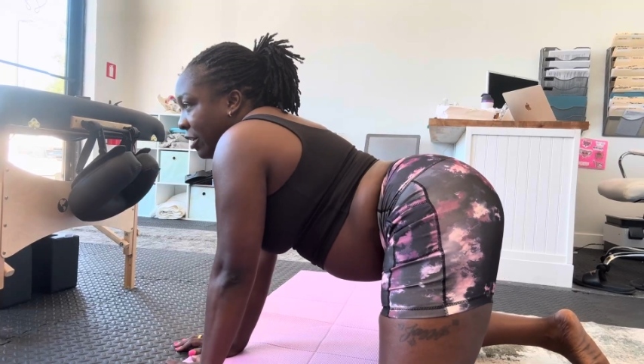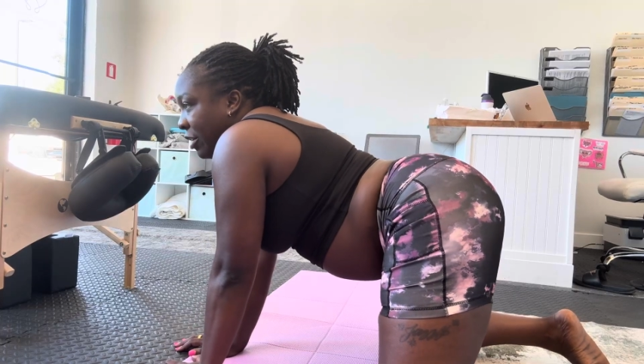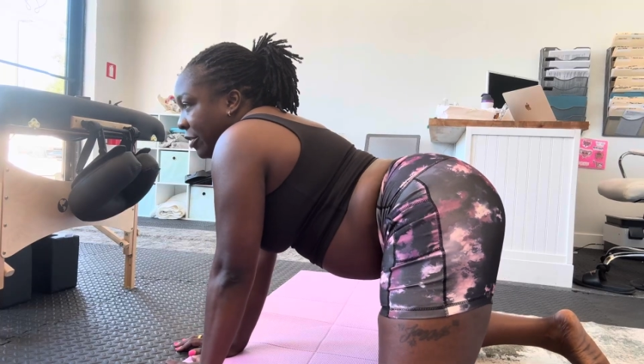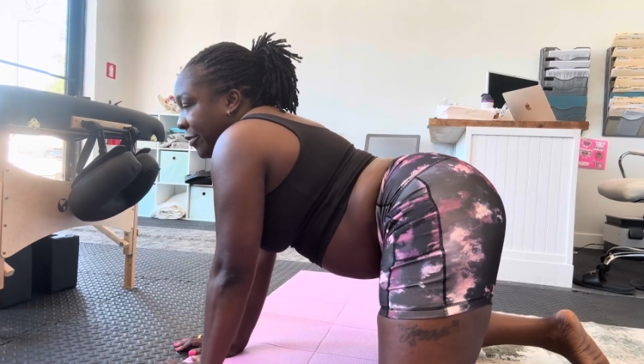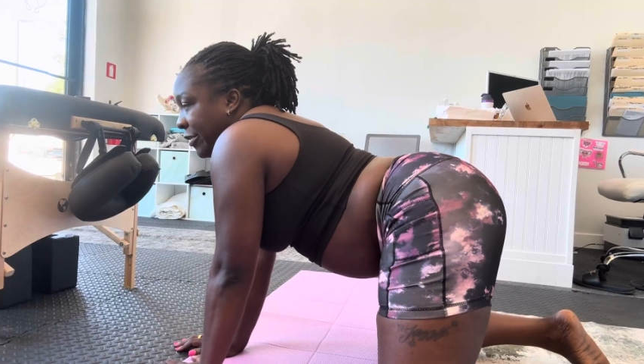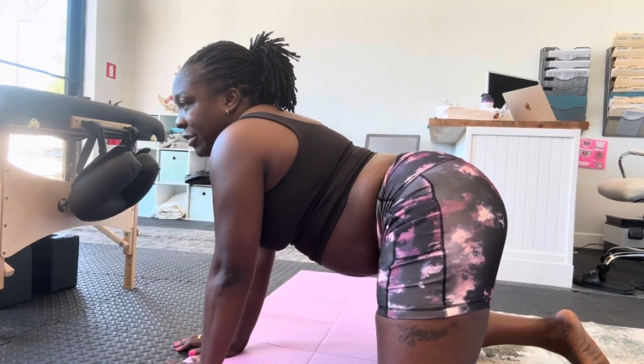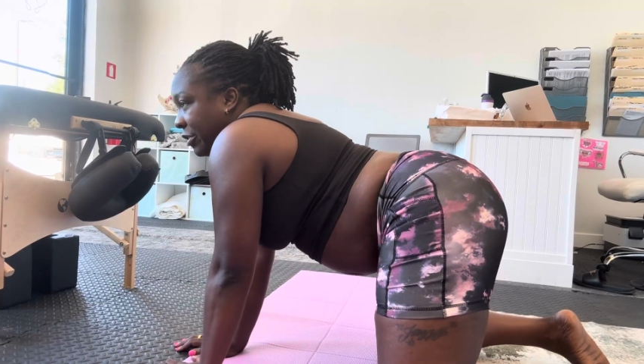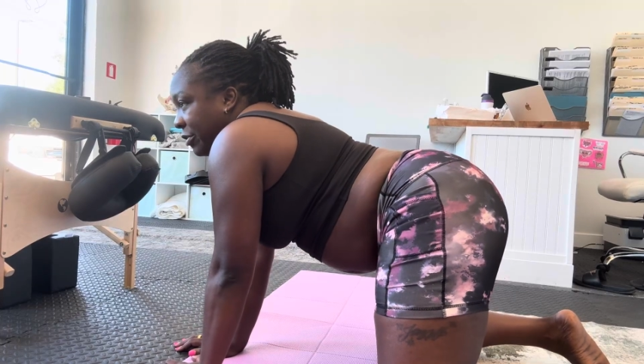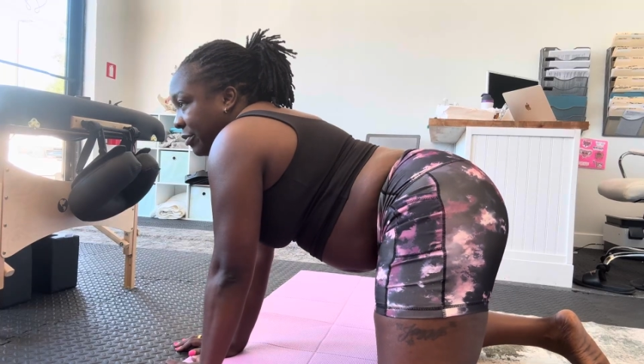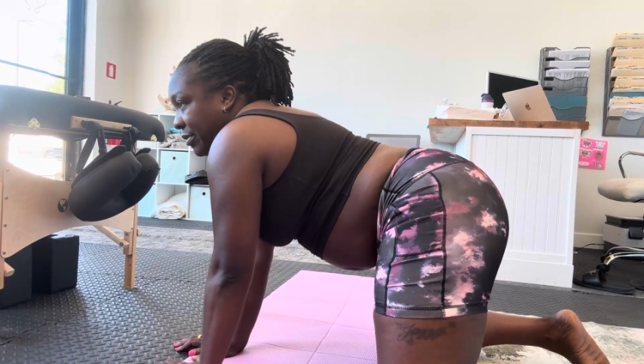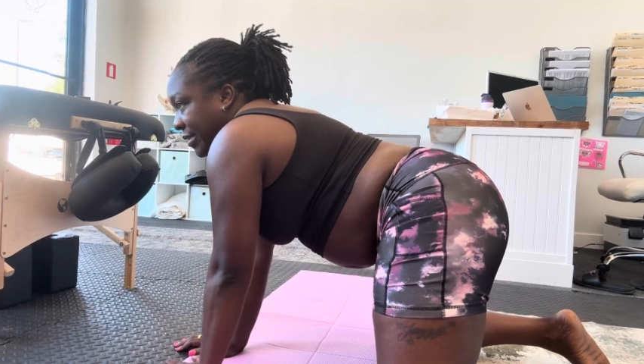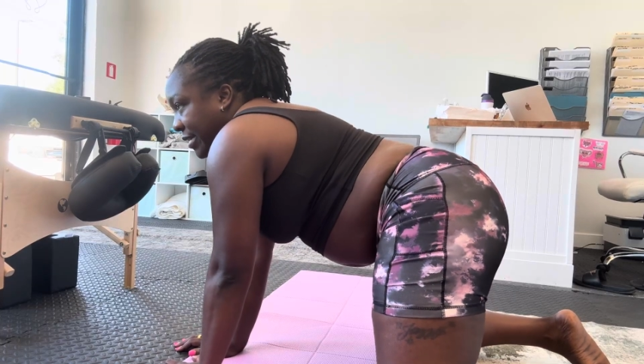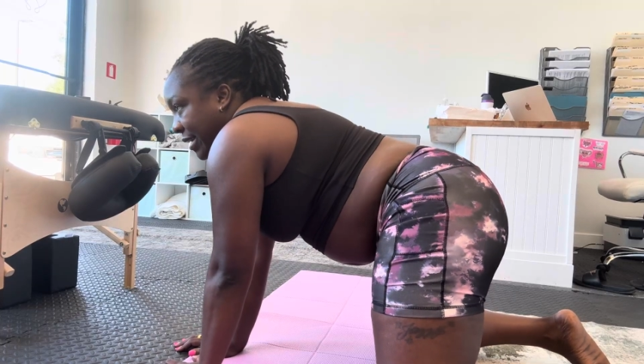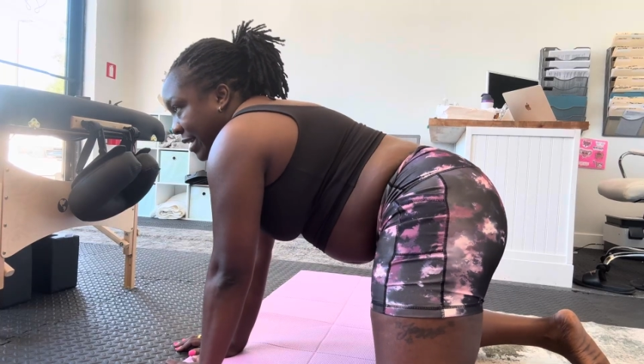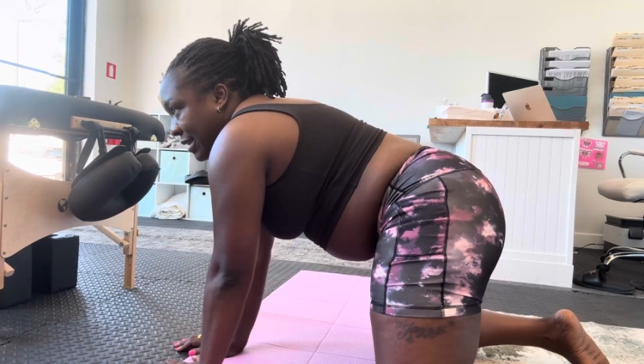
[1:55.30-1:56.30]
I'm going to do
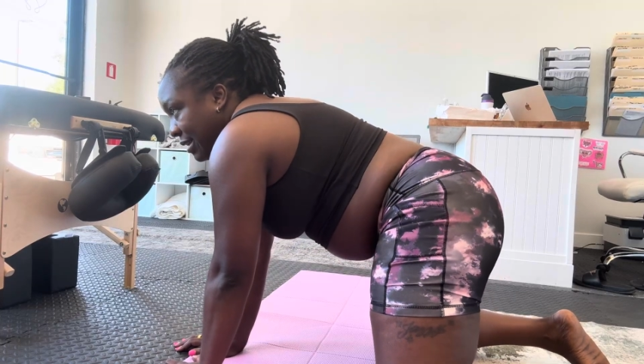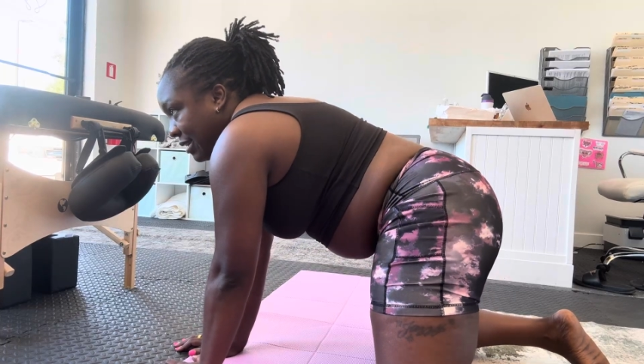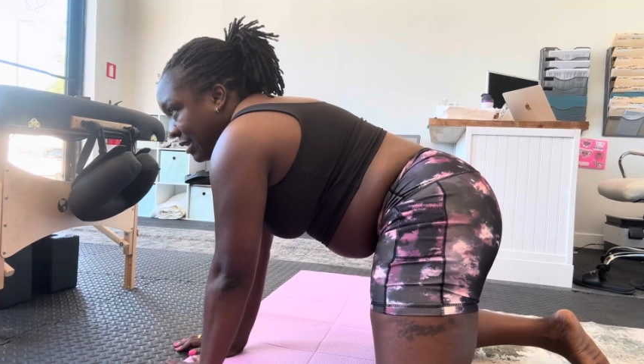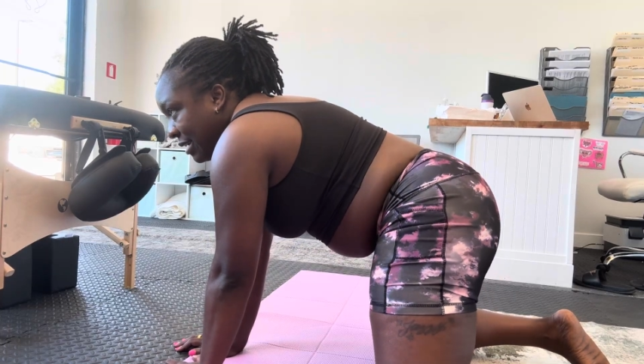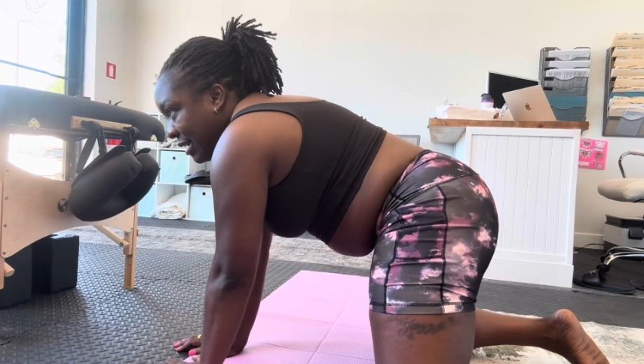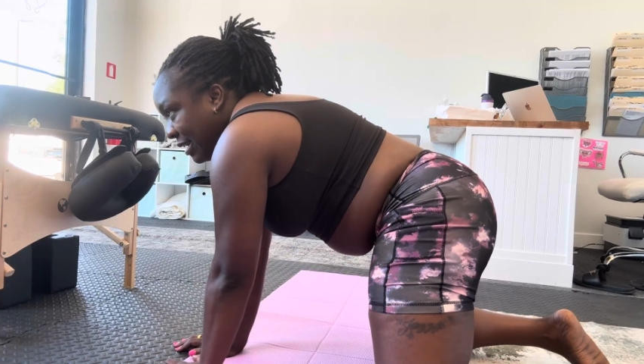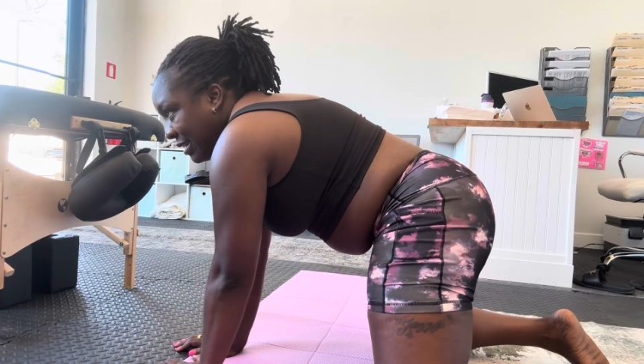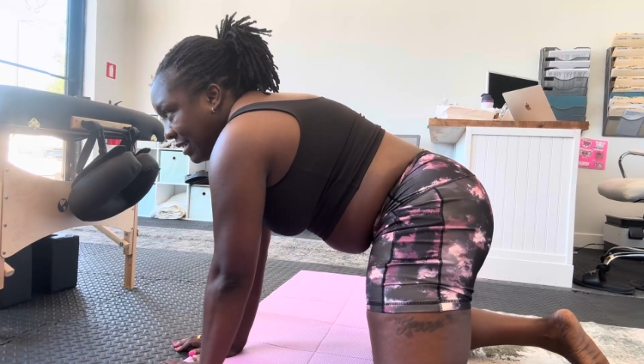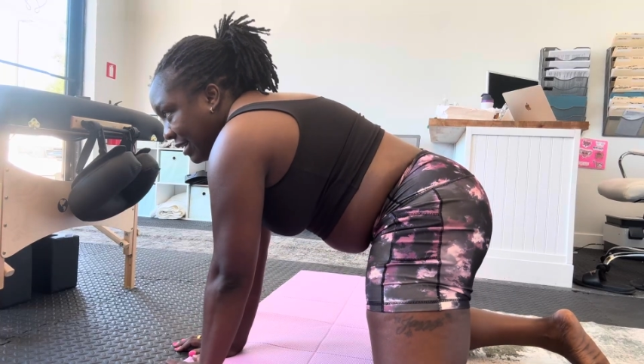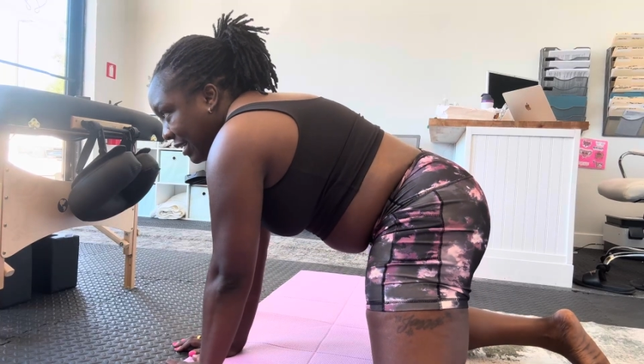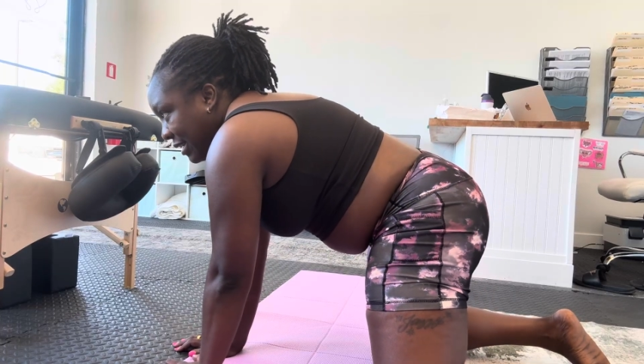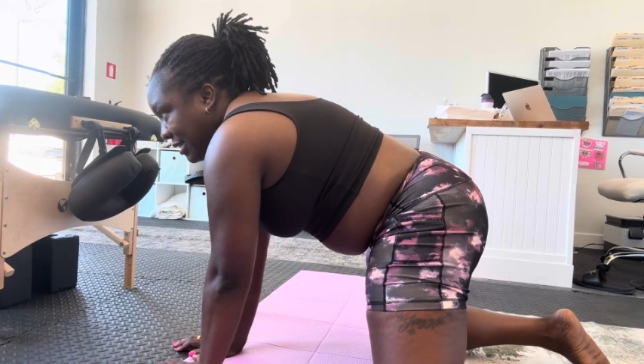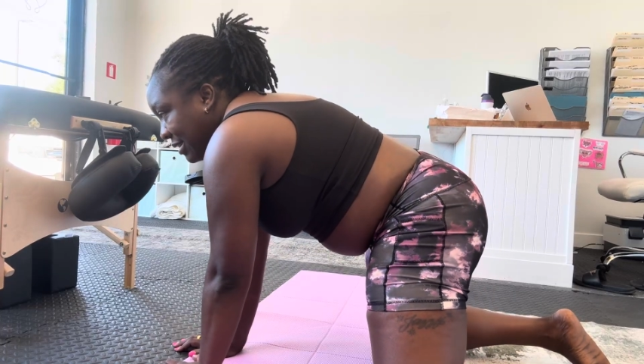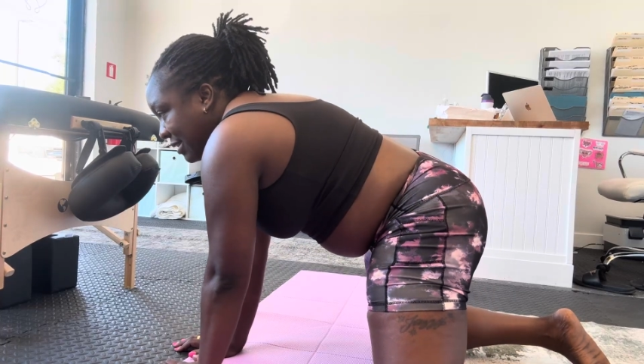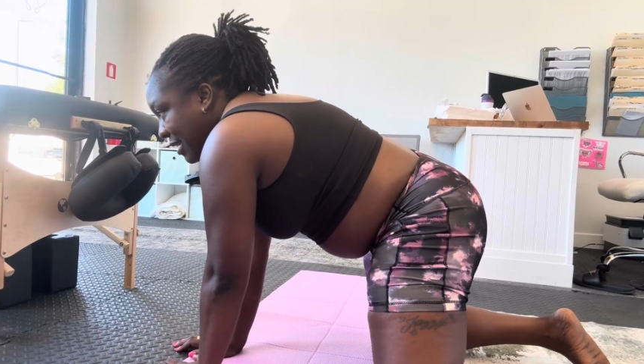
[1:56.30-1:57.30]
10 to
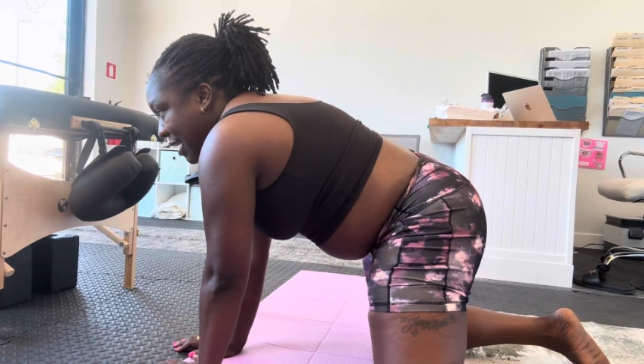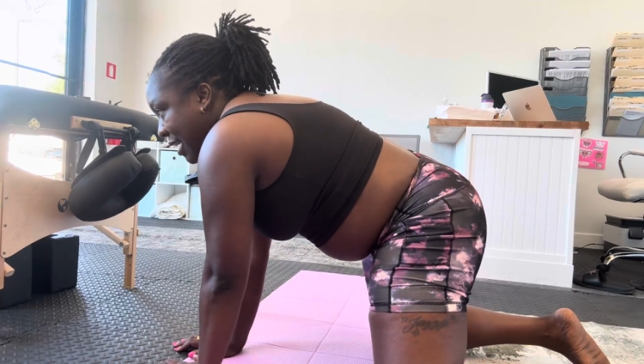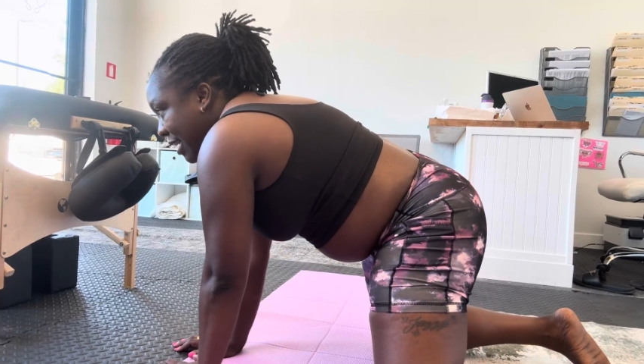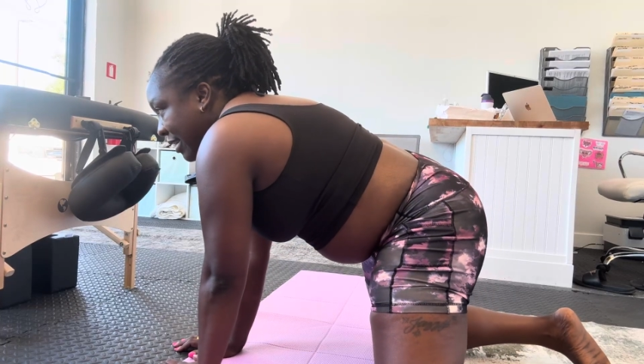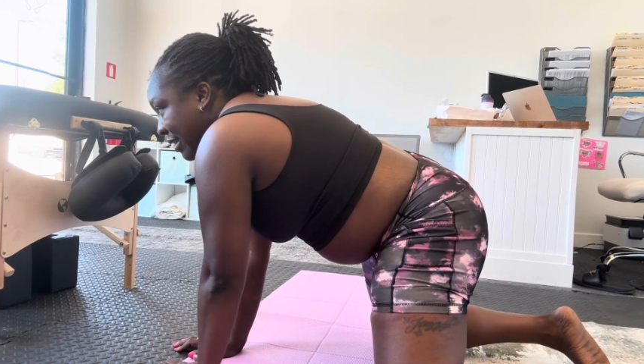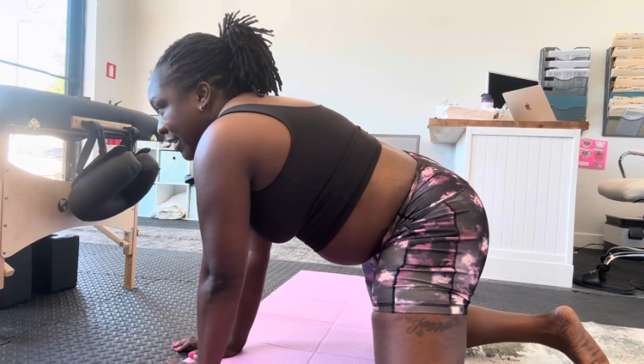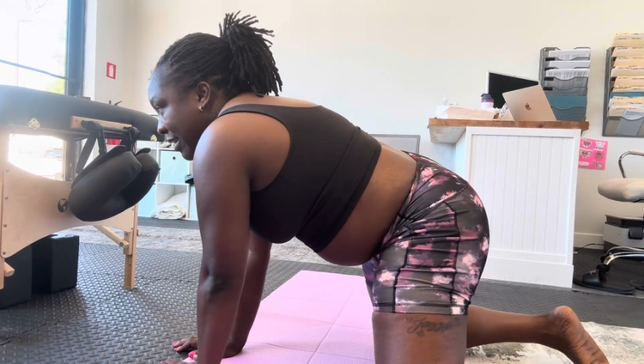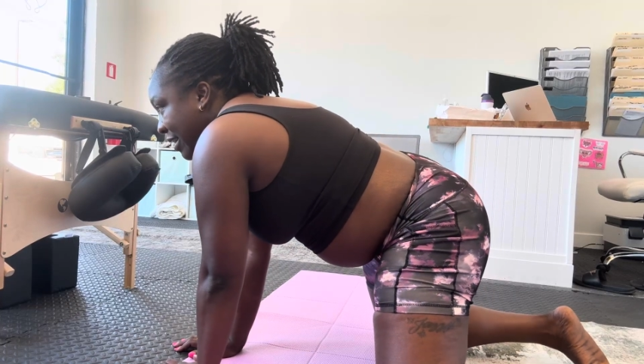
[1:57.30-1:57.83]
each side.